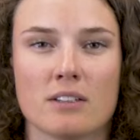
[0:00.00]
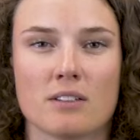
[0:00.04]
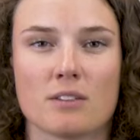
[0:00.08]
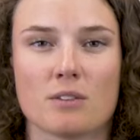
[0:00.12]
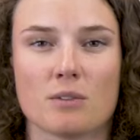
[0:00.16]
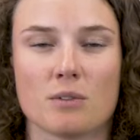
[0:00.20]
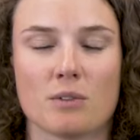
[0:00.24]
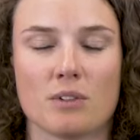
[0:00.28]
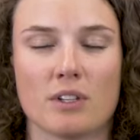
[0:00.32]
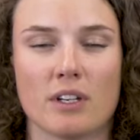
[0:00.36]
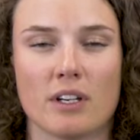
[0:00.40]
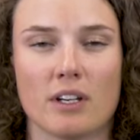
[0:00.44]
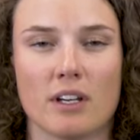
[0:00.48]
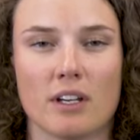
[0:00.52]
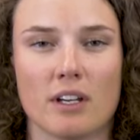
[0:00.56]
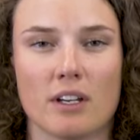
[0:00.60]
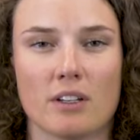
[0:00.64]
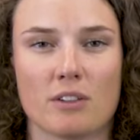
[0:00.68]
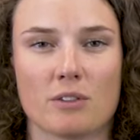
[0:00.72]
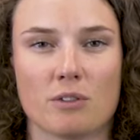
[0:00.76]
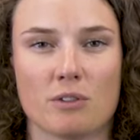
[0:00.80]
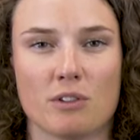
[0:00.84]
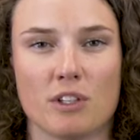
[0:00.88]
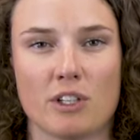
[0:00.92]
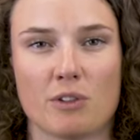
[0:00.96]
into
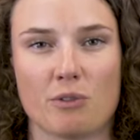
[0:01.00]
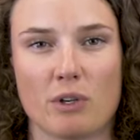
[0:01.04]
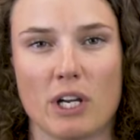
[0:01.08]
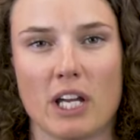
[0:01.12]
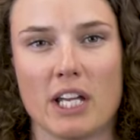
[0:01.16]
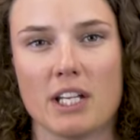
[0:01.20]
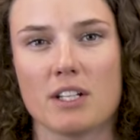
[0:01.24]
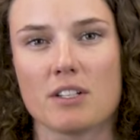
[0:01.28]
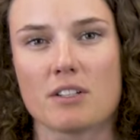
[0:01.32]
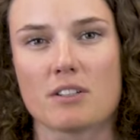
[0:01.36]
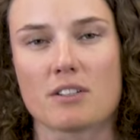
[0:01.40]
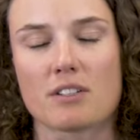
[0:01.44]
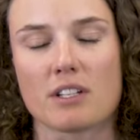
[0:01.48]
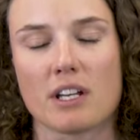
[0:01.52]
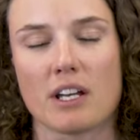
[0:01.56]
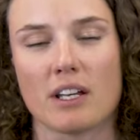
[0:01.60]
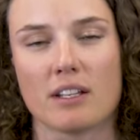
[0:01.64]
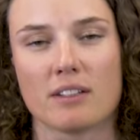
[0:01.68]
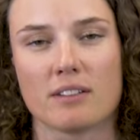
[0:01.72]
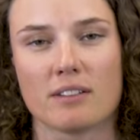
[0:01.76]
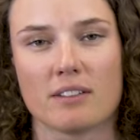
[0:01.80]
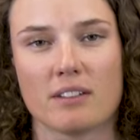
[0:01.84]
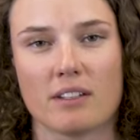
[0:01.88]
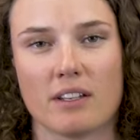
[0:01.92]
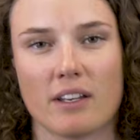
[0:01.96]
the to the range,
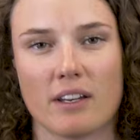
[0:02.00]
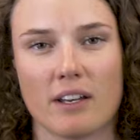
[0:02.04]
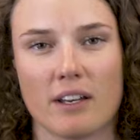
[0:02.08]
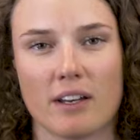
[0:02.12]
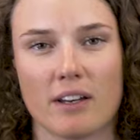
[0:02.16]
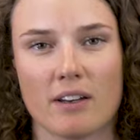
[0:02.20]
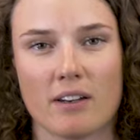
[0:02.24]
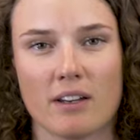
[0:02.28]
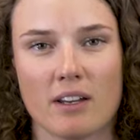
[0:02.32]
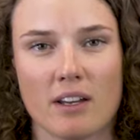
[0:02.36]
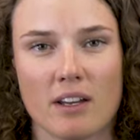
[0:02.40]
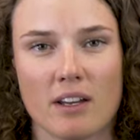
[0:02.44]
and uh,